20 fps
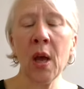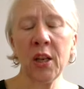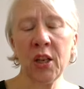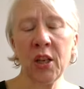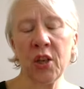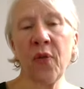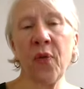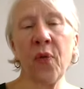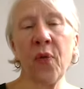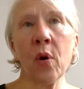
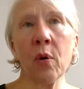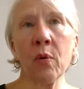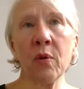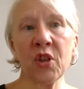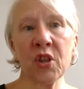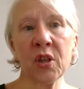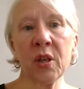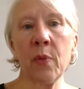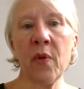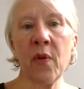to forward
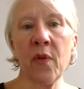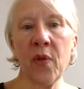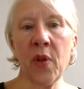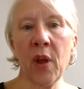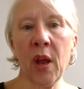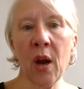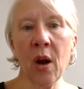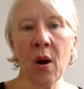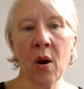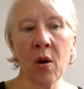some of
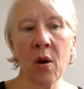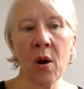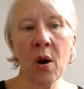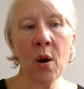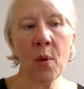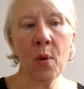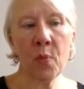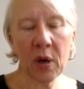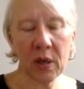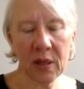their
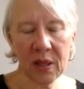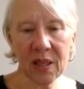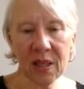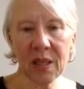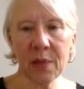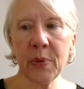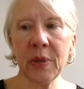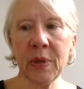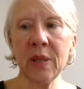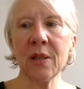
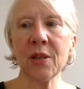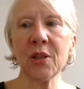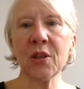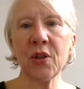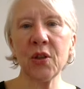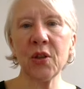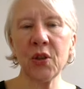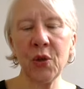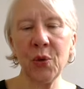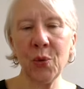participants
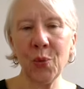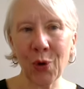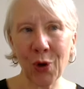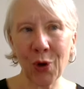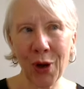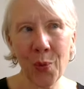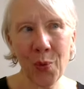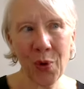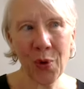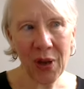to
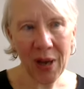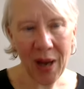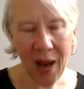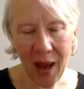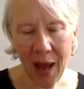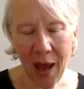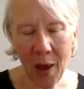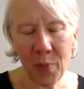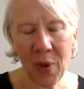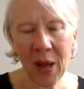working with an
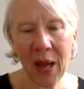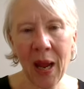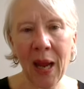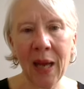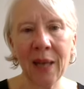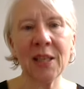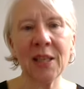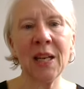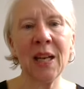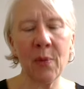
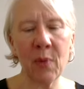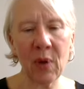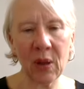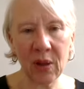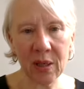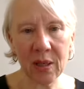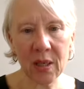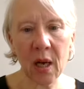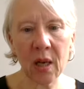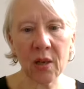MBA team at
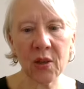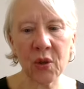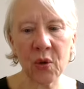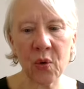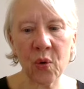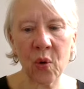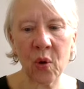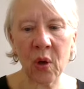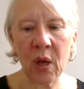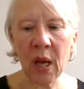the Tuck
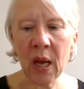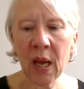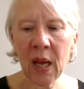School